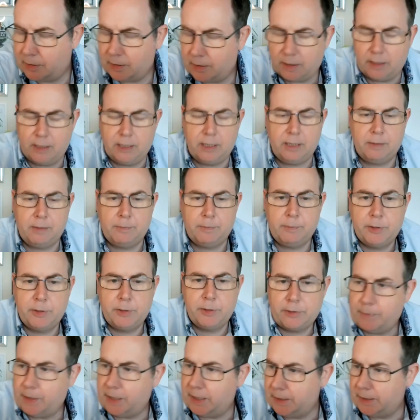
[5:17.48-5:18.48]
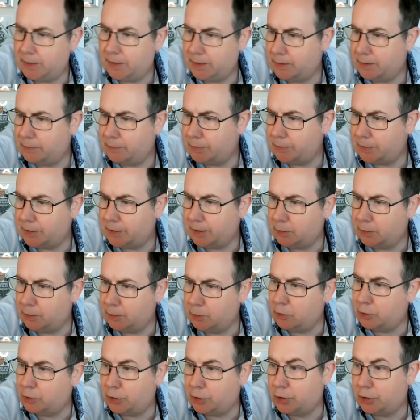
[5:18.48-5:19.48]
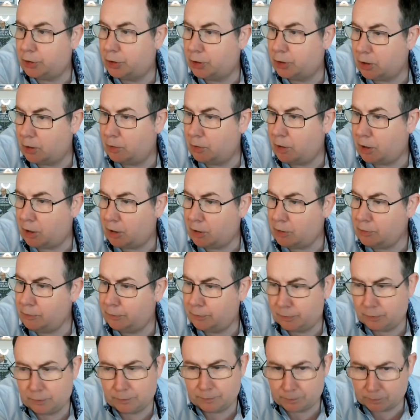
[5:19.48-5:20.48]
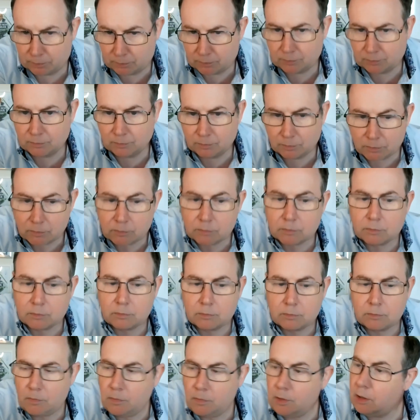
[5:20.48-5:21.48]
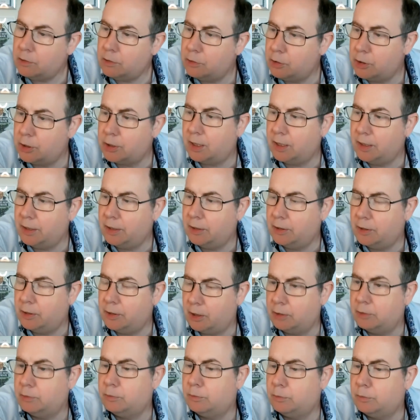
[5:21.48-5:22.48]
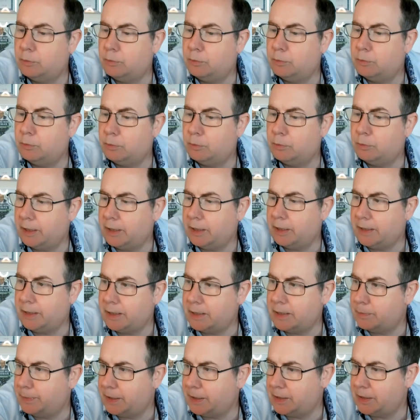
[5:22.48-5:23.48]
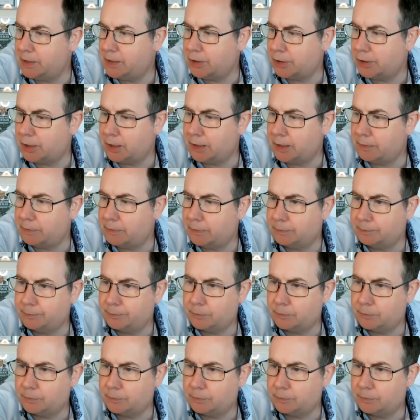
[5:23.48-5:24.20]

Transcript: how much I've made and everything. Not to show off, just to let you know why it's a big decision to leave.